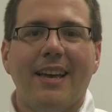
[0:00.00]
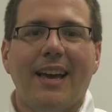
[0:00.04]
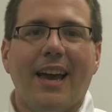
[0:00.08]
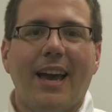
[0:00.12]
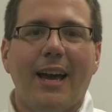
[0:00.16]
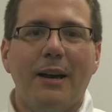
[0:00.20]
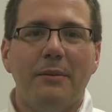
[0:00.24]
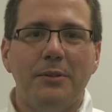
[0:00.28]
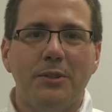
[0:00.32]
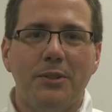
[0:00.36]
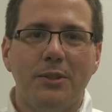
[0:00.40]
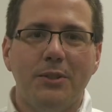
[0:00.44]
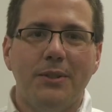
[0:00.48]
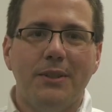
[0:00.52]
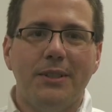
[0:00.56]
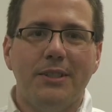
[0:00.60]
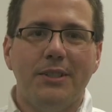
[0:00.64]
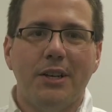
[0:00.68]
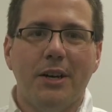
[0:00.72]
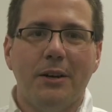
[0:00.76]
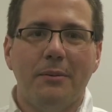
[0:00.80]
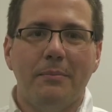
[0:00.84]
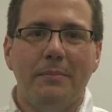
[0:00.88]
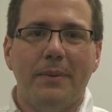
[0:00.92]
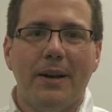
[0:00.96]
Absolutely,
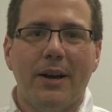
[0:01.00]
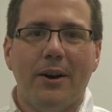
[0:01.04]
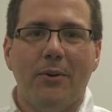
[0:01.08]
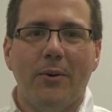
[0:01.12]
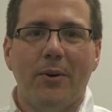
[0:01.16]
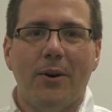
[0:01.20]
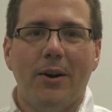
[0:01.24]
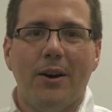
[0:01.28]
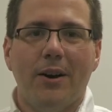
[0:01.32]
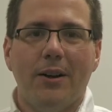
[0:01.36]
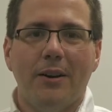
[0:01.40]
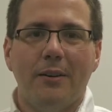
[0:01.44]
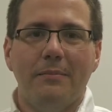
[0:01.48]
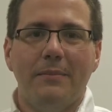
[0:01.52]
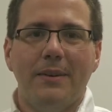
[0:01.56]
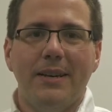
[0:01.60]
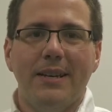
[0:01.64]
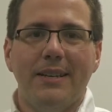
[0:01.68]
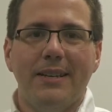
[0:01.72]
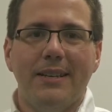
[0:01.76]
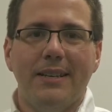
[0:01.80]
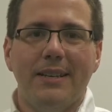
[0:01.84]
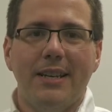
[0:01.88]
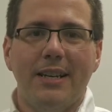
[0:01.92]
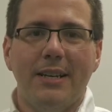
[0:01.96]
Tom. Power
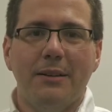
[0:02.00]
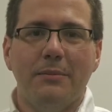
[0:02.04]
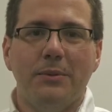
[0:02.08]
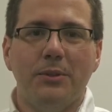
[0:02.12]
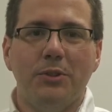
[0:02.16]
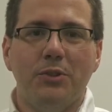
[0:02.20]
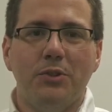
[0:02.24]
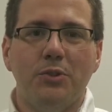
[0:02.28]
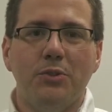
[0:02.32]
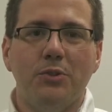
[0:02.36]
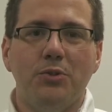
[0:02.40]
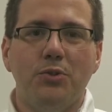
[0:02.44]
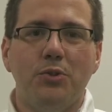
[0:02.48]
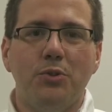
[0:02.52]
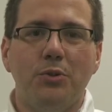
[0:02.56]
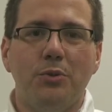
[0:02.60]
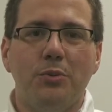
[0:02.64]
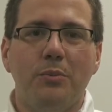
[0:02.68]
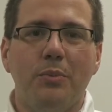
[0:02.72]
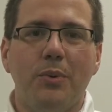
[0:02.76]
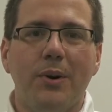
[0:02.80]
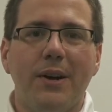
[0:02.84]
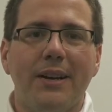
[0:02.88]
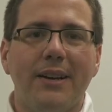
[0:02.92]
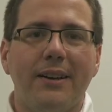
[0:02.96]
Automate enables you to
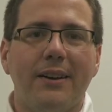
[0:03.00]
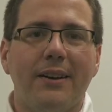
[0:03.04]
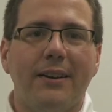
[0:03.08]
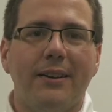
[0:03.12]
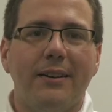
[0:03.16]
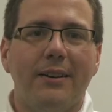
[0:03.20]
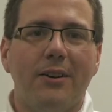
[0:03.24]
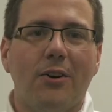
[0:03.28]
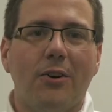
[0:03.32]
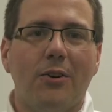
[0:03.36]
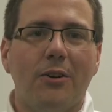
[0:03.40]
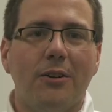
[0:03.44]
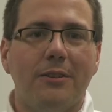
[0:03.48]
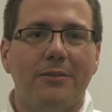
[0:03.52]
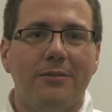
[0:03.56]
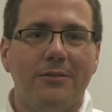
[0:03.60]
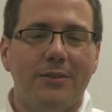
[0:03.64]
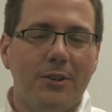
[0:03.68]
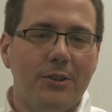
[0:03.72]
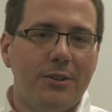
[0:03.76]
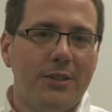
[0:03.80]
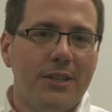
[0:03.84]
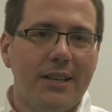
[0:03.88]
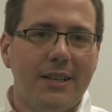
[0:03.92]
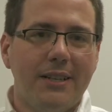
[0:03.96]
bring all of
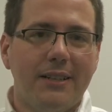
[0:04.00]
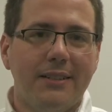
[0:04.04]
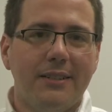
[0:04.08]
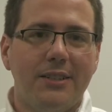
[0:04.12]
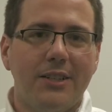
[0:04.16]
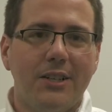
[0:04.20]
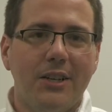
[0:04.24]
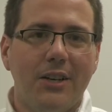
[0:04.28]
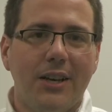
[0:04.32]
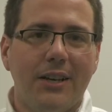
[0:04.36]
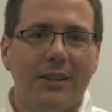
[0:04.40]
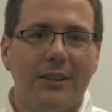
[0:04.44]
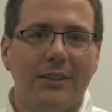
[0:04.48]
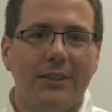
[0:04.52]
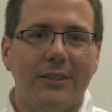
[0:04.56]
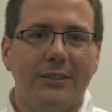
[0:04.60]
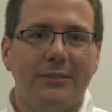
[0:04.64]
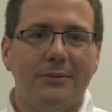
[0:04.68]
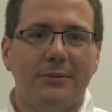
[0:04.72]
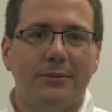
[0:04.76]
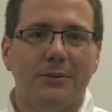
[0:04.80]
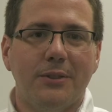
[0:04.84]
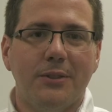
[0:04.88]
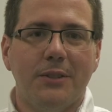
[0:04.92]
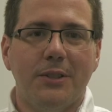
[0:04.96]
your data together
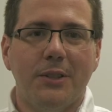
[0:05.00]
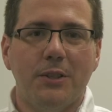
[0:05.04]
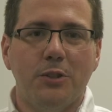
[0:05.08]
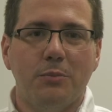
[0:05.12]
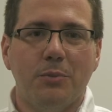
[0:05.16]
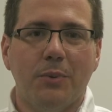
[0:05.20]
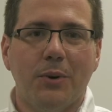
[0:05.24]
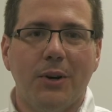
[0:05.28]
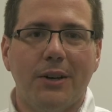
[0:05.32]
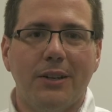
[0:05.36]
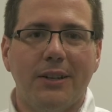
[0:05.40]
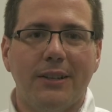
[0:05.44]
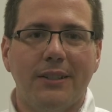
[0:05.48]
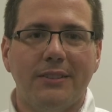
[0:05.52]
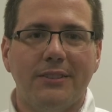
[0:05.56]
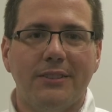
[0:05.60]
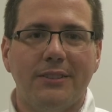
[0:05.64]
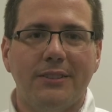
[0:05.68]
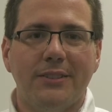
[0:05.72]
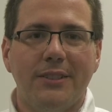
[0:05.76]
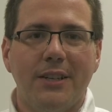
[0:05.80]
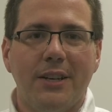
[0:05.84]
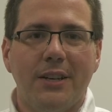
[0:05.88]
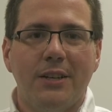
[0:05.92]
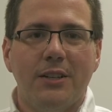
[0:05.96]
for this product.
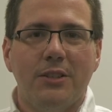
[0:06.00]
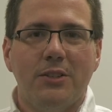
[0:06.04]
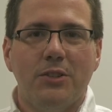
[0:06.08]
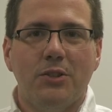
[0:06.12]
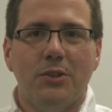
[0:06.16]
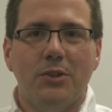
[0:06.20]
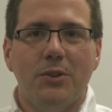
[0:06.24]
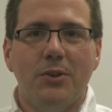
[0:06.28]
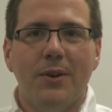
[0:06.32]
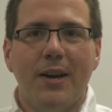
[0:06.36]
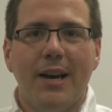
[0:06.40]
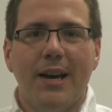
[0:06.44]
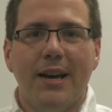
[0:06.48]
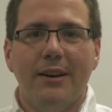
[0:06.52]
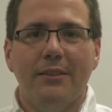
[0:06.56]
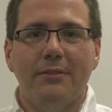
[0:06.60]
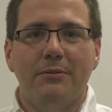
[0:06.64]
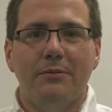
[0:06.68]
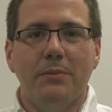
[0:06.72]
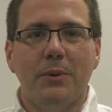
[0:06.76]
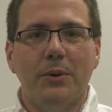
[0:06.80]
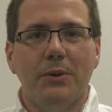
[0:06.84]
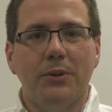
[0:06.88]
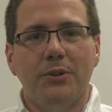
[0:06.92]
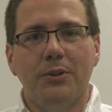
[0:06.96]
So you
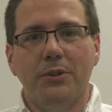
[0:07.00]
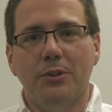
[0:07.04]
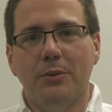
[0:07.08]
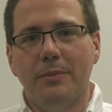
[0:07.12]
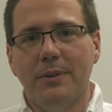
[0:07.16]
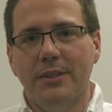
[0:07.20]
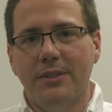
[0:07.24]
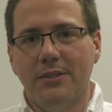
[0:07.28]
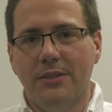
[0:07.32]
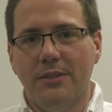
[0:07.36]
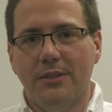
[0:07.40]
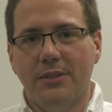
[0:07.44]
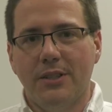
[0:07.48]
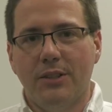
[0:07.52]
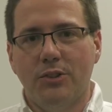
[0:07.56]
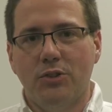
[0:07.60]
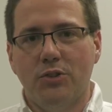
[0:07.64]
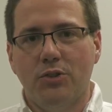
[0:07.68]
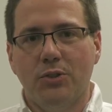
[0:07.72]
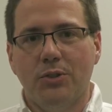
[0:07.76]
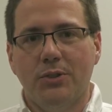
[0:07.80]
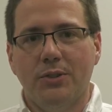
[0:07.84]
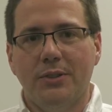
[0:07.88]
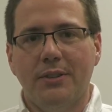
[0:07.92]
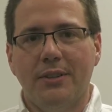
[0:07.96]
have both your Business
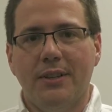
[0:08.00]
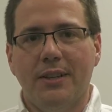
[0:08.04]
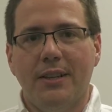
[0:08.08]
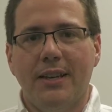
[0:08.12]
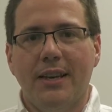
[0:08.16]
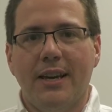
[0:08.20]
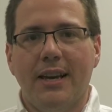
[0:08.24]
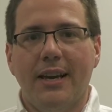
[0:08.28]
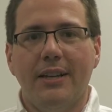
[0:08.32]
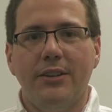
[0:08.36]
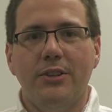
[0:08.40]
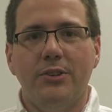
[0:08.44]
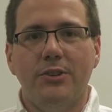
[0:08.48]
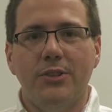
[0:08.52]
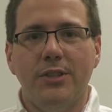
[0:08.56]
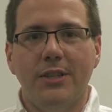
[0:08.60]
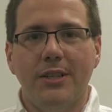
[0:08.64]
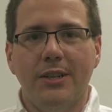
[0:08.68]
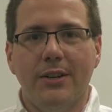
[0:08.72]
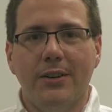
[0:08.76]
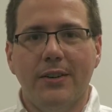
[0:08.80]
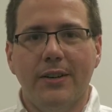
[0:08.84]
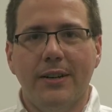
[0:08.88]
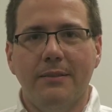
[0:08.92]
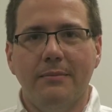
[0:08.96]
Central and your
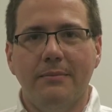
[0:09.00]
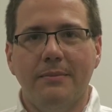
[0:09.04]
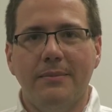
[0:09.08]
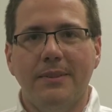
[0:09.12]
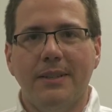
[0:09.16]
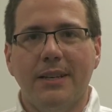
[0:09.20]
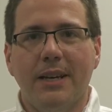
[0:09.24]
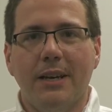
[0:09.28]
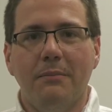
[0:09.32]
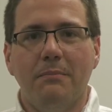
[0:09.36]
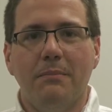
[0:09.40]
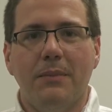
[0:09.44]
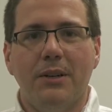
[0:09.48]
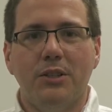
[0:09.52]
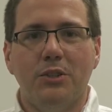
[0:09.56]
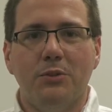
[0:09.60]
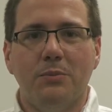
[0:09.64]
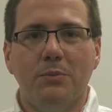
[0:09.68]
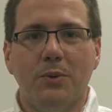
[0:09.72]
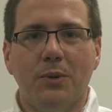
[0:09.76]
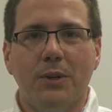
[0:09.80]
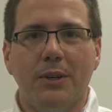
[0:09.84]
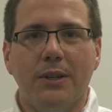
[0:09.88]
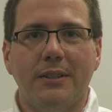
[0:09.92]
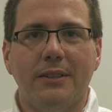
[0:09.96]
CRM and much
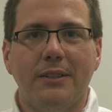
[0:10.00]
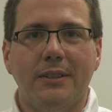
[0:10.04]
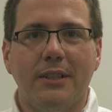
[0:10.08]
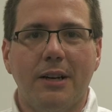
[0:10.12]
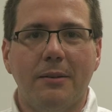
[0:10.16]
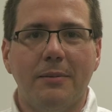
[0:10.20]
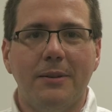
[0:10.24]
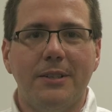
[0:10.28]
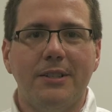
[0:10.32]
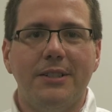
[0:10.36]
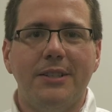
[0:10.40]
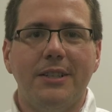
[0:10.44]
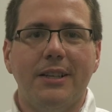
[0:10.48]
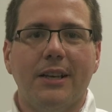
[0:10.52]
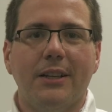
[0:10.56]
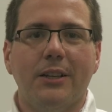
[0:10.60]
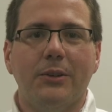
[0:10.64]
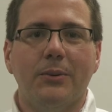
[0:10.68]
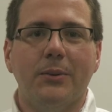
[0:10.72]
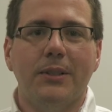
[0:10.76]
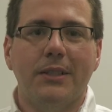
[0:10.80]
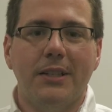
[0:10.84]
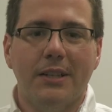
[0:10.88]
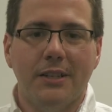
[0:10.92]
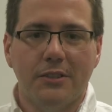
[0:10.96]
more coming together
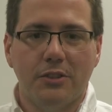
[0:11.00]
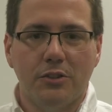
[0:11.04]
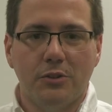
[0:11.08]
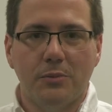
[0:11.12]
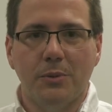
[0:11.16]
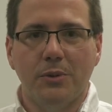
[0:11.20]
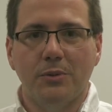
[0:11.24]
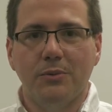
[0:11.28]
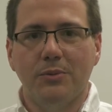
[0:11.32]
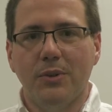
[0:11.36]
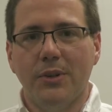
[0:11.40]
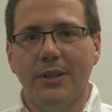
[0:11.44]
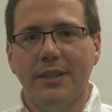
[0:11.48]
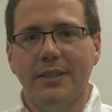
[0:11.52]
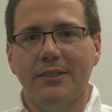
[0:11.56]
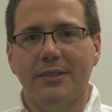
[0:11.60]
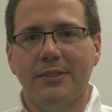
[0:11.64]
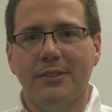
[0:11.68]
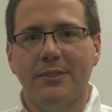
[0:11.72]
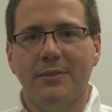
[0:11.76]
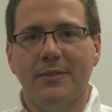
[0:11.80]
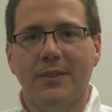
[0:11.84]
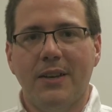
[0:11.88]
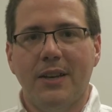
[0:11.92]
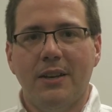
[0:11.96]
with Customer
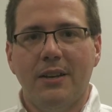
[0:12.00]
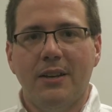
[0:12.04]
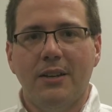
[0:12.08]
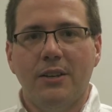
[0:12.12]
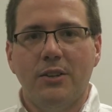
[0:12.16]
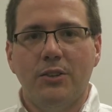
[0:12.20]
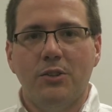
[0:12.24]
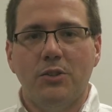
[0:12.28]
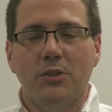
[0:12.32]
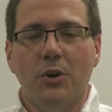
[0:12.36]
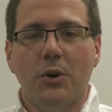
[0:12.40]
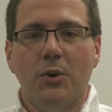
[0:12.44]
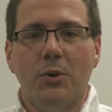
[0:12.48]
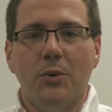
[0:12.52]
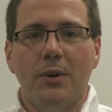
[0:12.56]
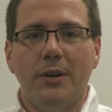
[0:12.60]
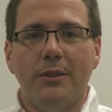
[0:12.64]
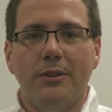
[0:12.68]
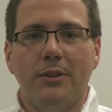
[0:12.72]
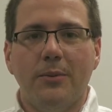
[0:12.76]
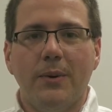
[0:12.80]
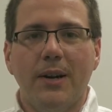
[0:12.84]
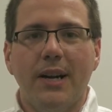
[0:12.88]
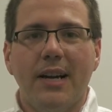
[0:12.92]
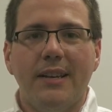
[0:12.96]
Voice. So
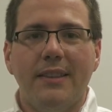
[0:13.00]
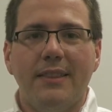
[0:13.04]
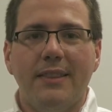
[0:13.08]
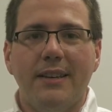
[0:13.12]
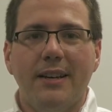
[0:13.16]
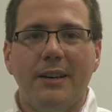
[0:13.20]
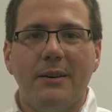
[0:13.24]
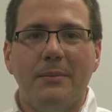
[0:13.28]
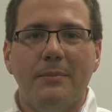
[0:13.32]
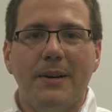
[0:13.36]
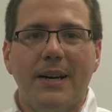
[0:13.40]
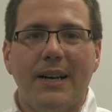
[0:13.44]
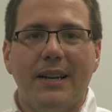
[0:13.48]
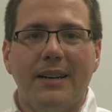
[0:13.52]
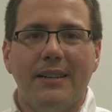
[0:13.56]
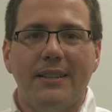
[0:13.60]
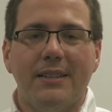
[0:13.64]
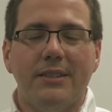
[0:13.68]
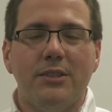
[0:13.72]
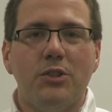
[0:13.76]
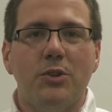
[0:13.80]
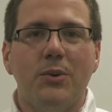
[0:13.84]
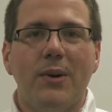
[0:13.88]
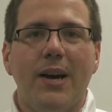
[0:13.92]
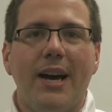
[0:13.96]
the way I think about it
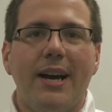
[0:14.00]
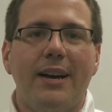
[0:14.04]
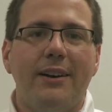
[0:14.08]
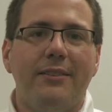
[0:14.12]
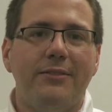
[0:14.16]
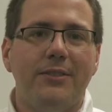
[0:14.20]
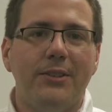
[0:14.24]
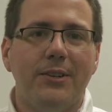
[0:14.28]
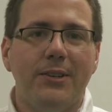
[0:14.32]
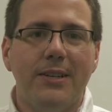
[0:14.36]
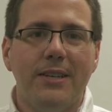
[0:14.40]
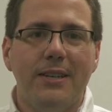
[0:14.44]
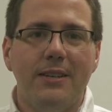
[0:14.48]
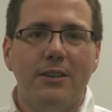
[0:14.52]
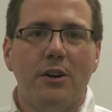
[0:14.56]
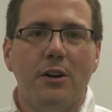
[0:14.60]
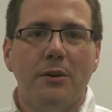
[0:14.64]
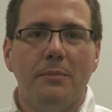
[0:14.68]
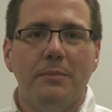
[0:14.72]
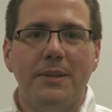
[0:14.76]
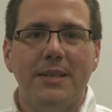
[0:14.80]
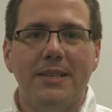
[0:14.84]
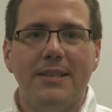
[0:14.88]
is you have your ERP